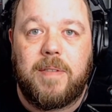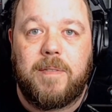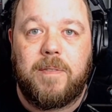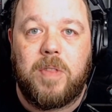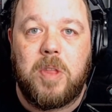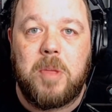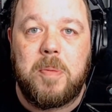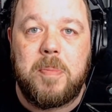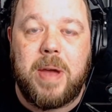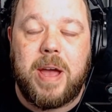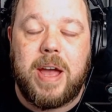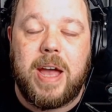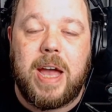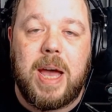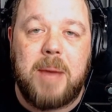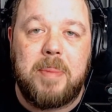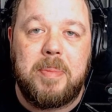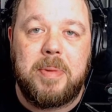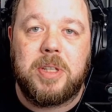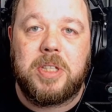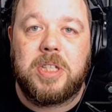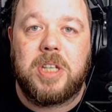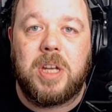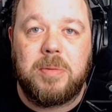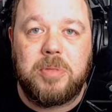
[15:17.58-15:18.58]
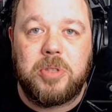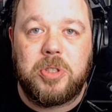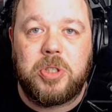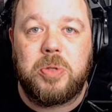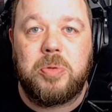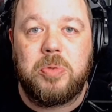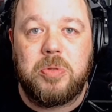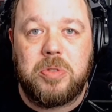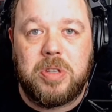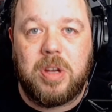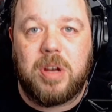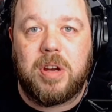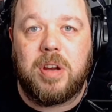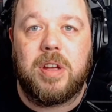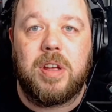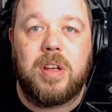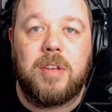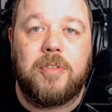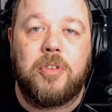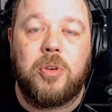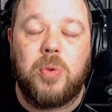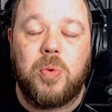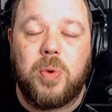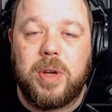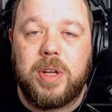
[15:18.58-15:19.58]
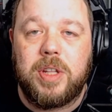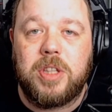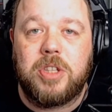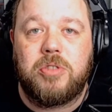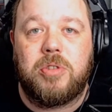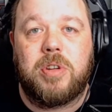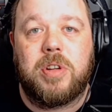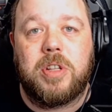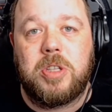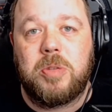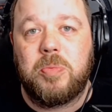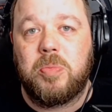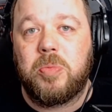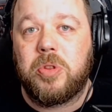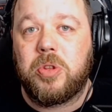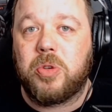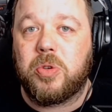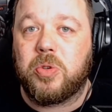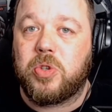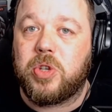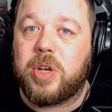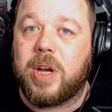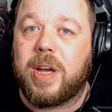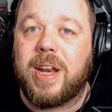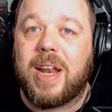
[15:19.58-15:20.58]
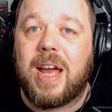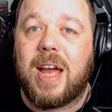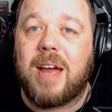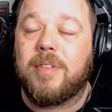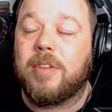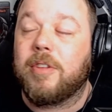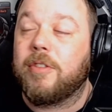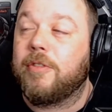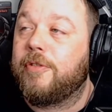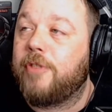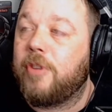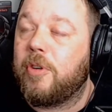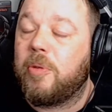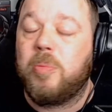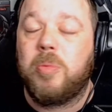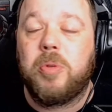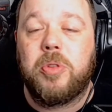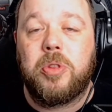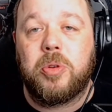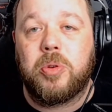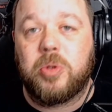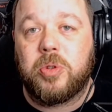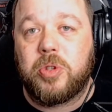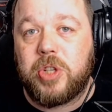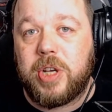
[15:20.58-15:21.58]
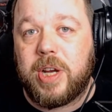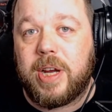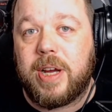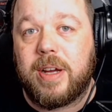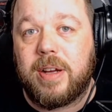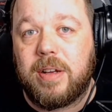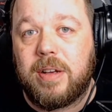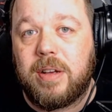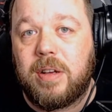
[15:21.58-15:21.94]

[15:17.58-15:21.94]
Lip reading: No matter how many times you die, if you're interacting with your chat and having fun with your chat,